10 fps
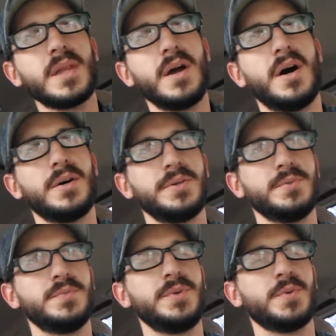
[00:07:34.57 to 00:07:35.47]
Oh,
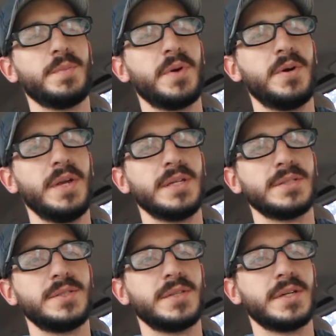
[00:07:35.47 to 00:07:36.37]
you, you ripped the hole out,
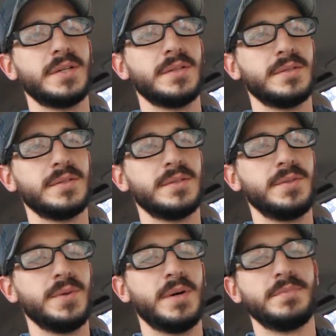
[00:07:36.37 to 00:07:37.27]
so you got to...
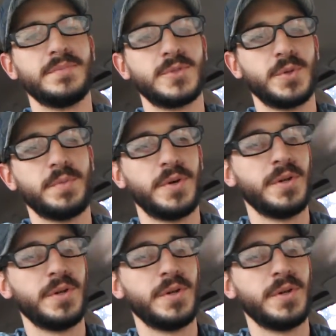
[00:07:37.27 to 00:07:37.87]
You um, strip the